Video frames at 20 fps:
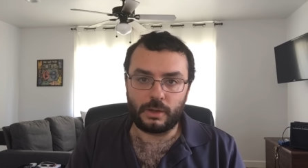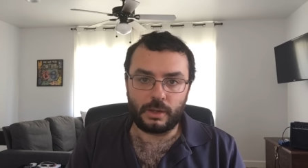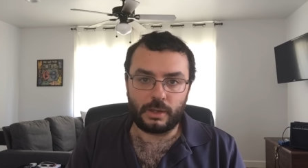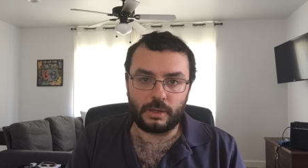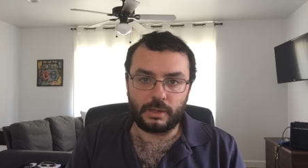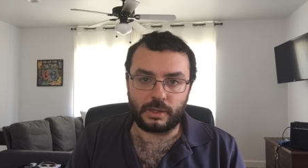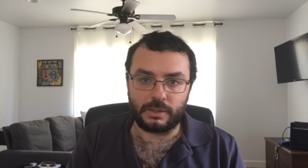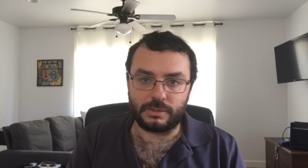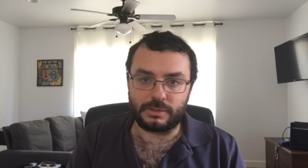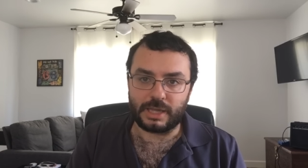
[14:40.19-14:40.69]

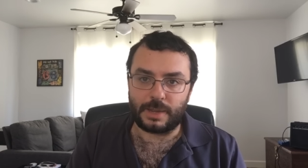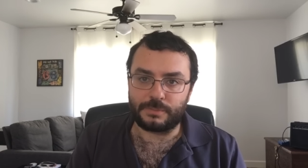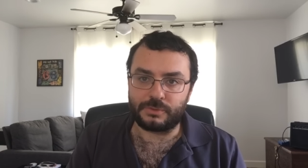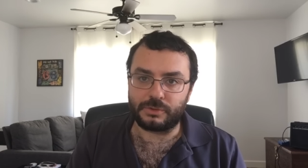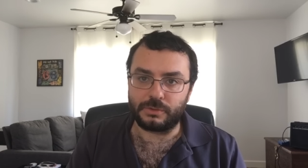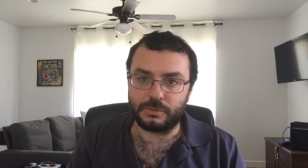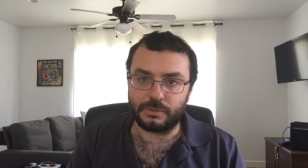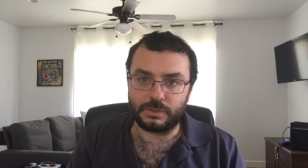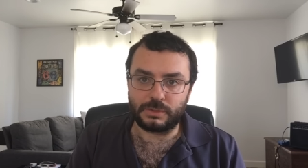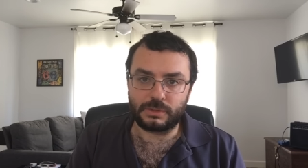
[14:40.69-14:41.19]

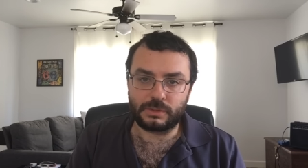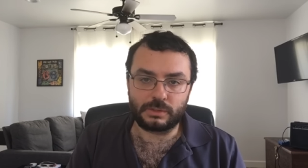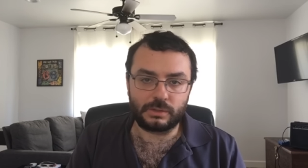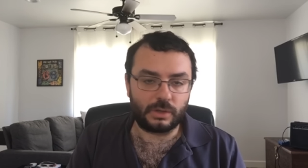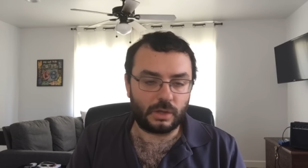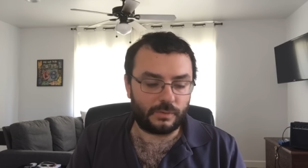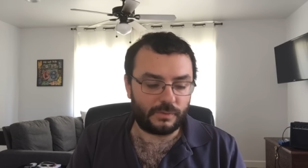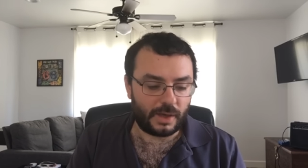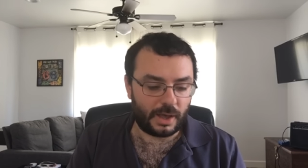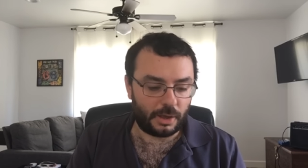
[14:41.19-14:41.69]
conceptions
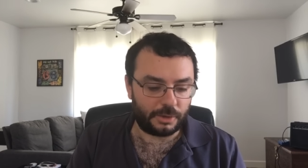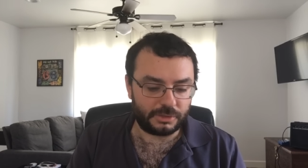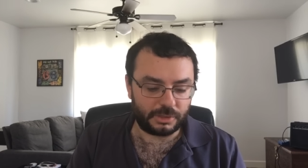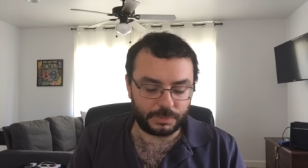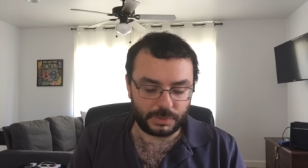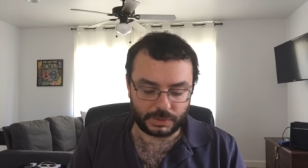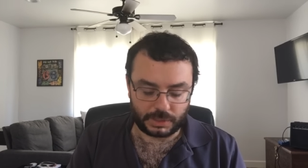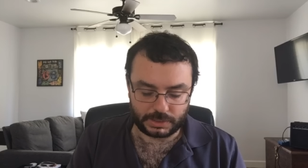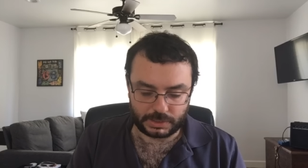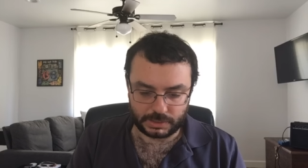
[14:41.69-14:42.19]
of how
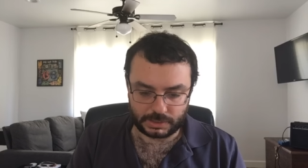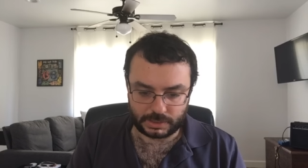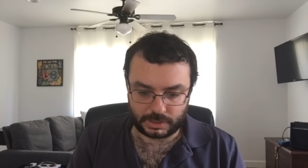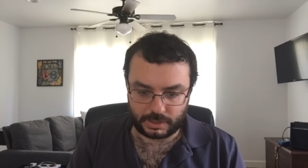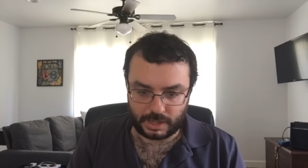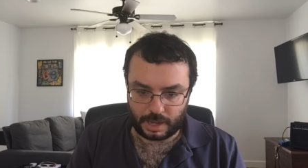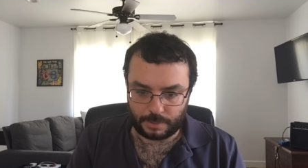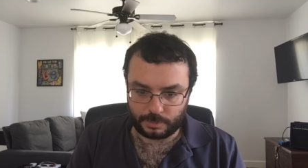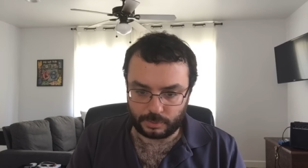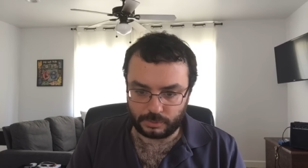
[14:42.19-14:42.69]
something like this can
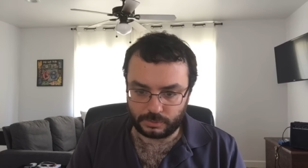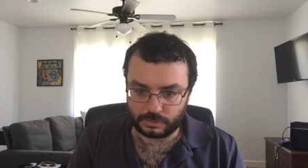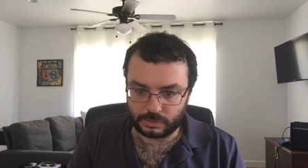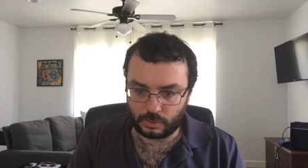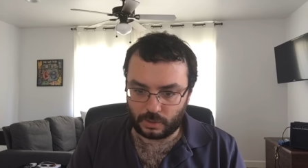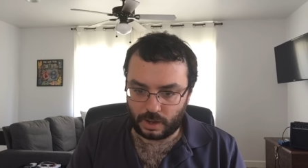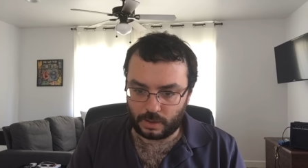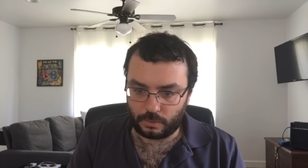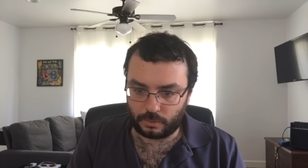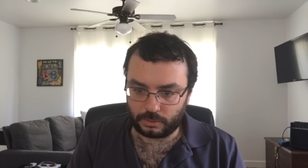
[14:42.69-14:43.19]
happen. So
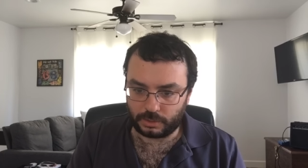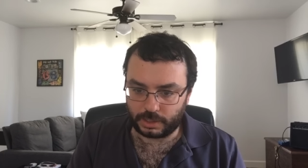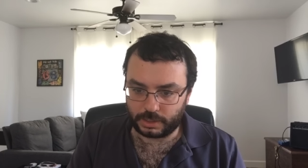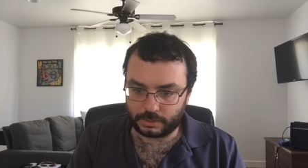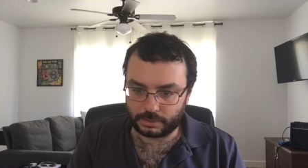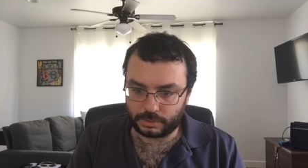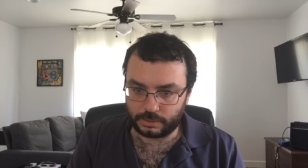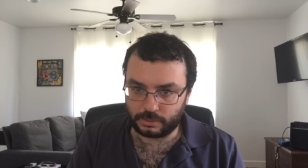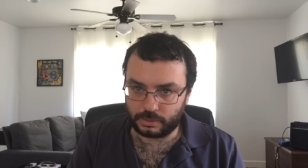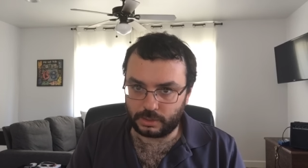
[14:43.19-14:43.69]
I will link
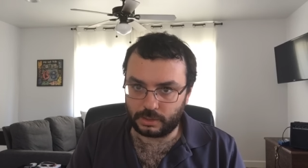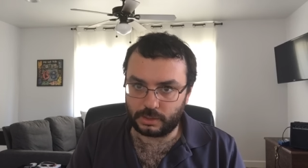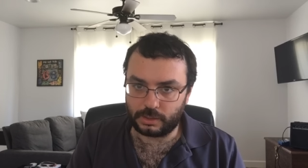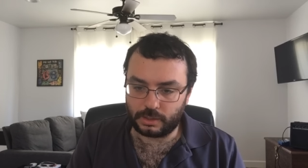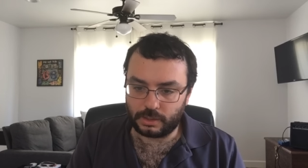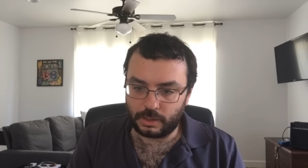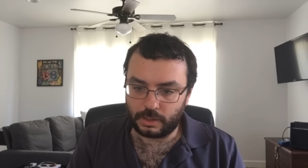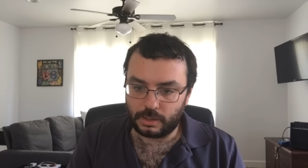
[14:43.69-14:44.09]
to the